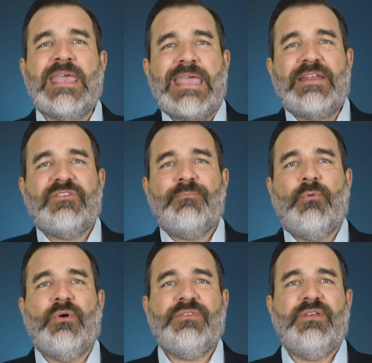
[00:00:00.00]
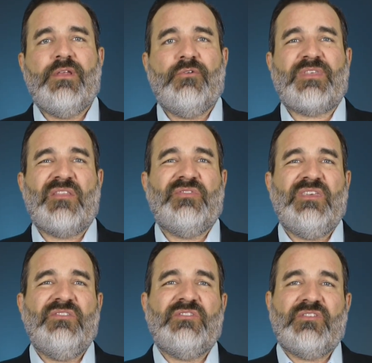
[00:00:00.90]
it is important to note that
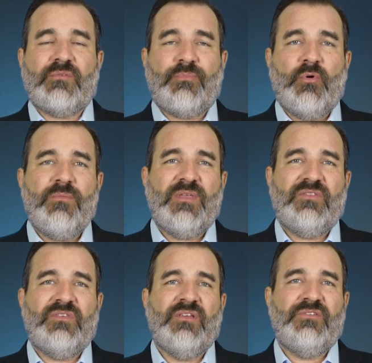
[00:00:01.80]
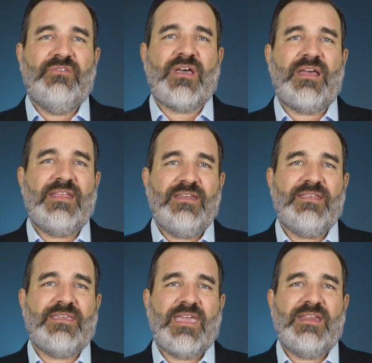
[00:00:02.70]
these disappointments do not
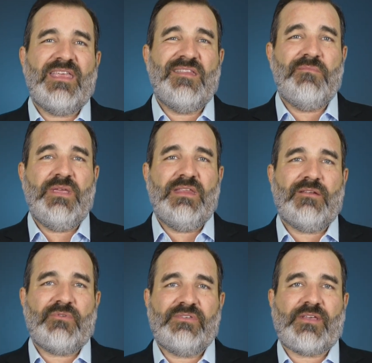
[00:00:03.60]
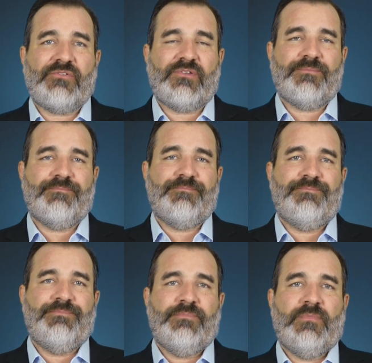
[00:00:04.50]
indicate an immediate recession.
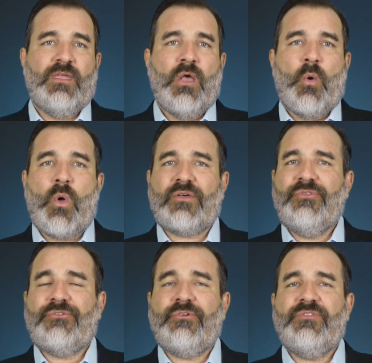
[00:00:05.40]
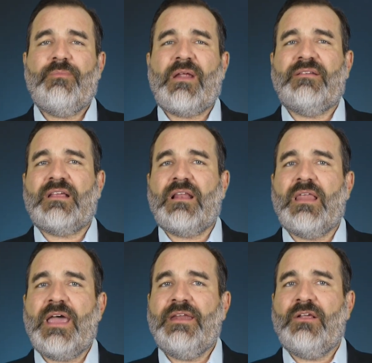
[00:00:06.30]
While concerns about a
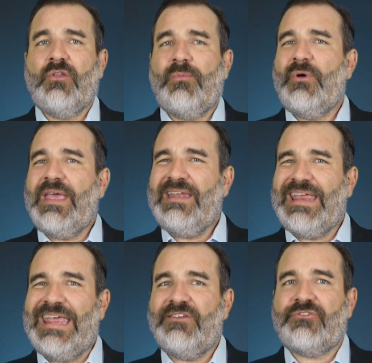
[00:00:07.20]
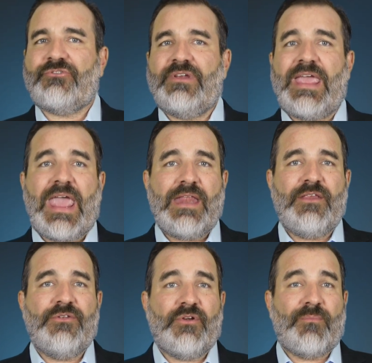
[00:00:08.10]
decline in global industry and
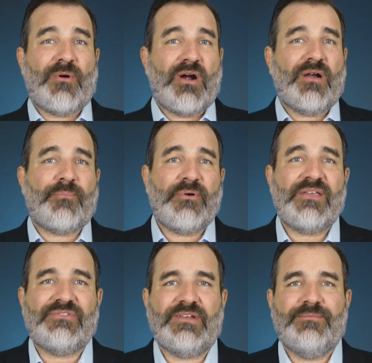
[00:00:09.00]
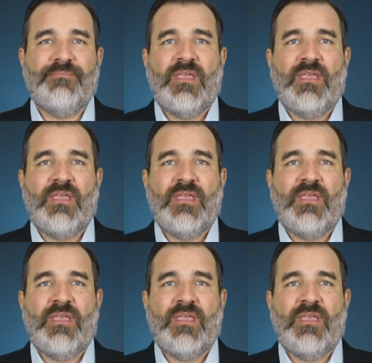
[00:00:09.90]
in Europe are present,